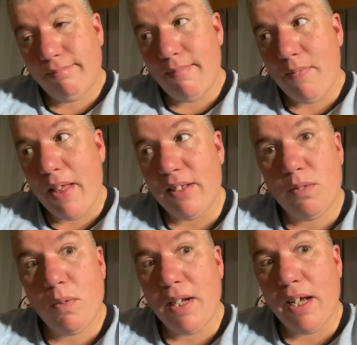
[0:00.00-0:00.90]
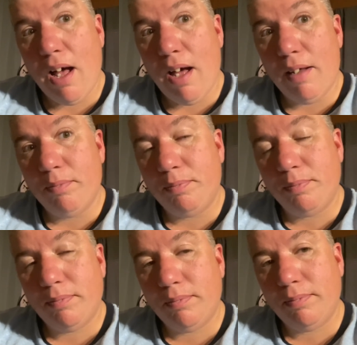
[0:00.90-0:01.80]
That's what I got.
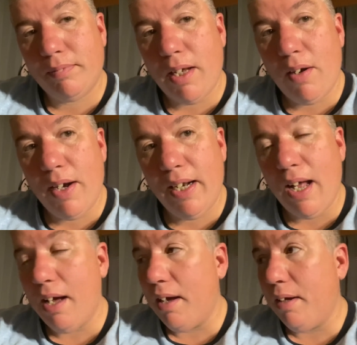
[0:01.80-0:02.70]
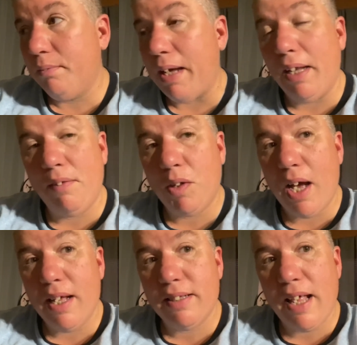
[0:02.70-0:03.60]
Alright, I love you
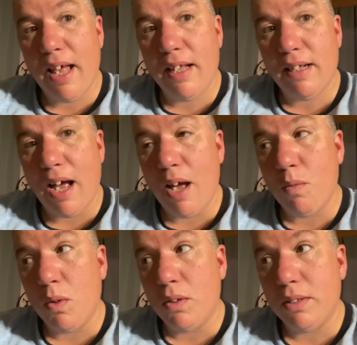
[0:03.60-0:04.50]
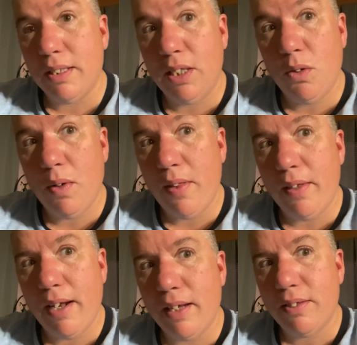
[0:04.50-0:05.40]
guys, and I will see you in the
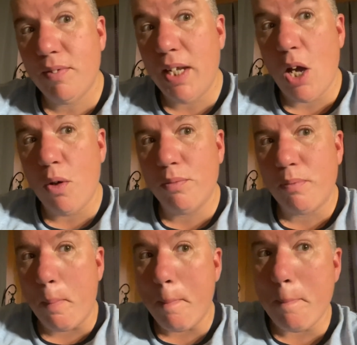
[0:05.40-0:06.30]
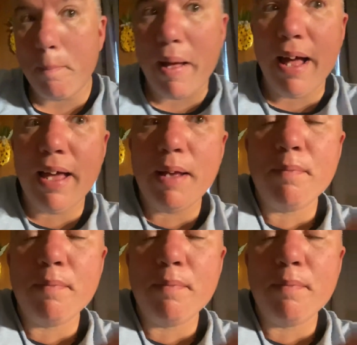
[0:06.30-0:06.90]
next video. Bye.